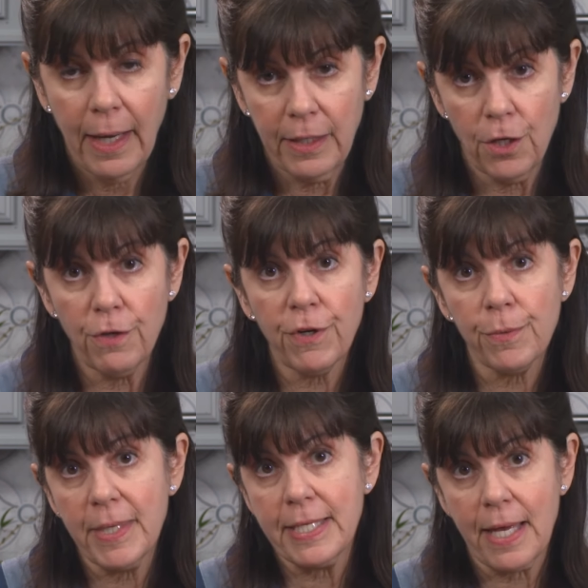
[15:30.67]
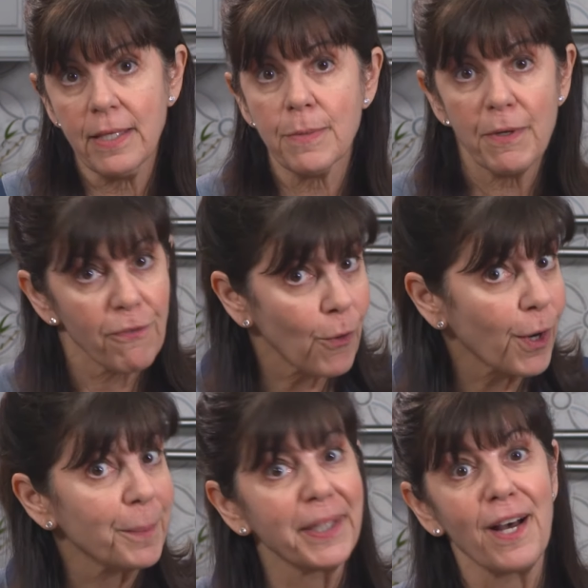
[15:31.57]
I know you've heard me say this
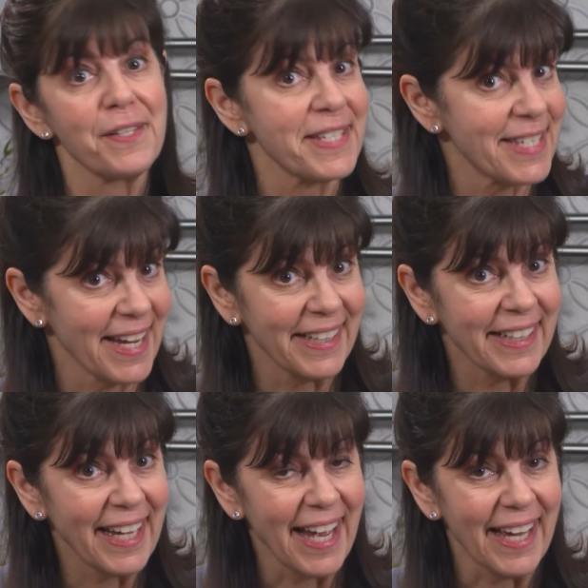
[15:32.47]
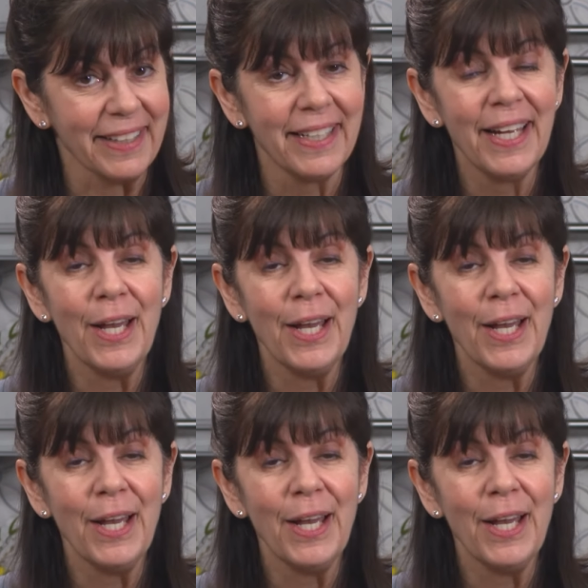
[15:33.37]
before, but I'll say it again.